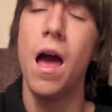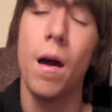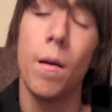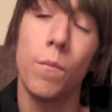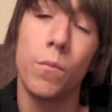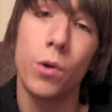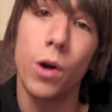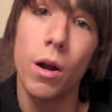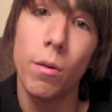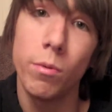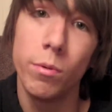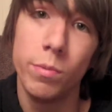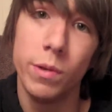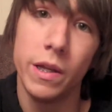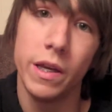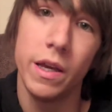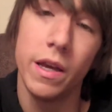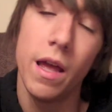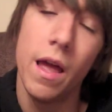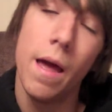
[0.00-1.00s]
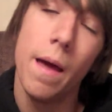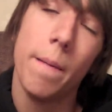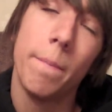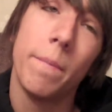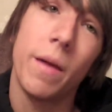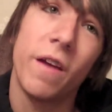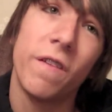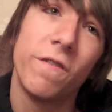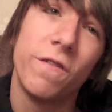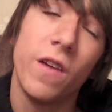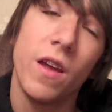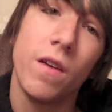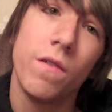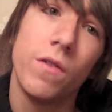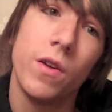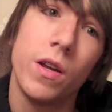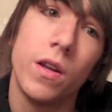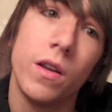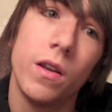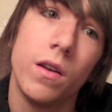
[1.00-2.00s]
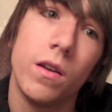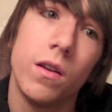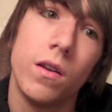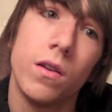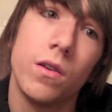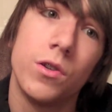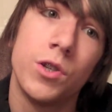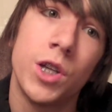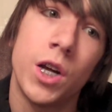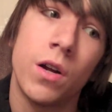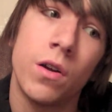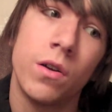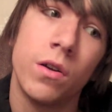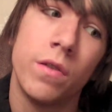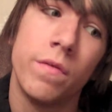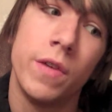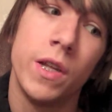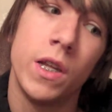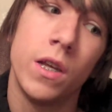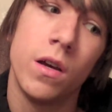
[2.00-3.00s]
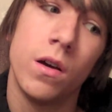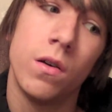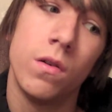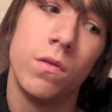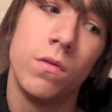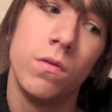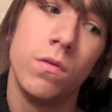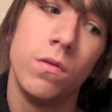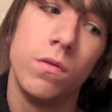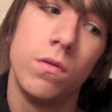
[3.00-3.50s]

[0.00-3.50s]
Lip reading: probably my favorite childhood video,